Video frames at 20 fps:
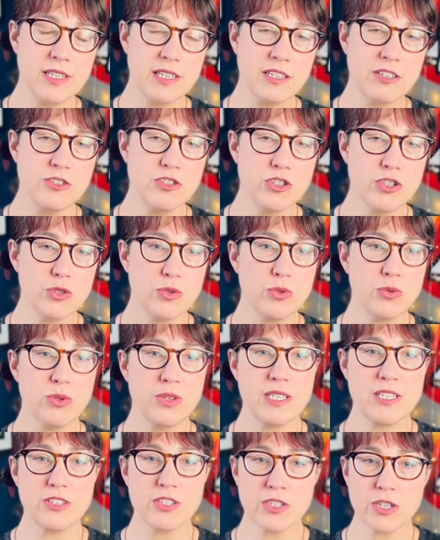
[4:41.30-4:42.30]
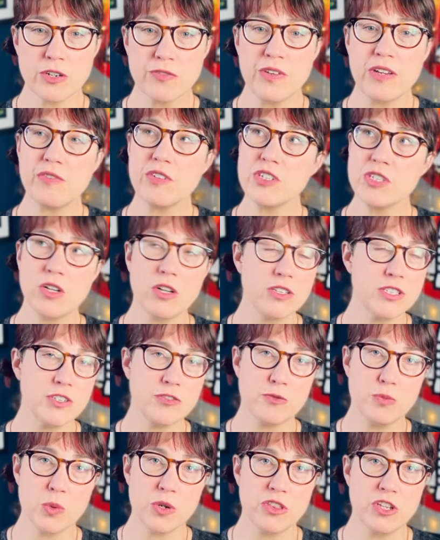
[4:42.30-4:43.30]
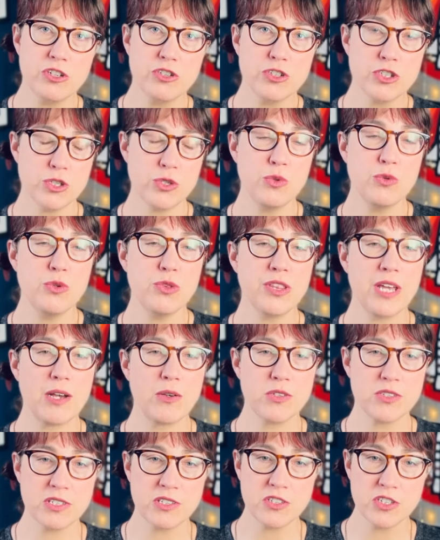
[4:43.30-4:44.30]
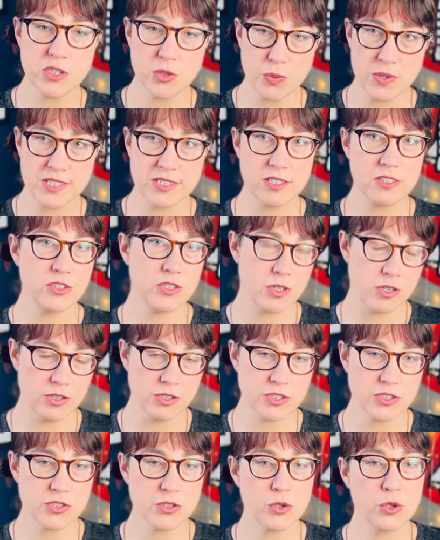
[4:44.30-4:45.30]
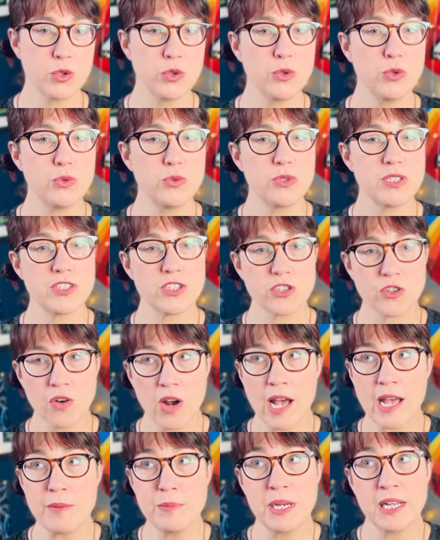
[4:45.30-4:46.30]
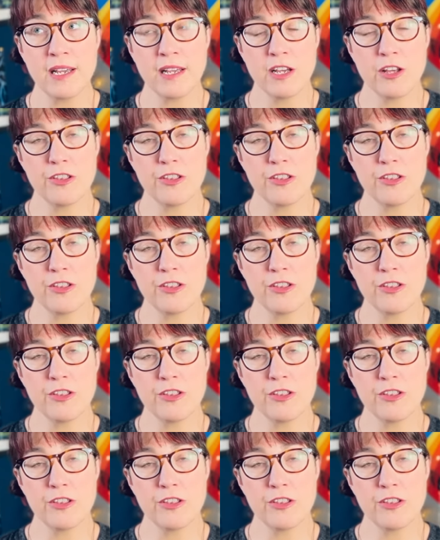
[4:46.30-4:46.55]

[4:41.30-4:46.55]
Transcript: into the survey results of more than two thousand Swiss adults who described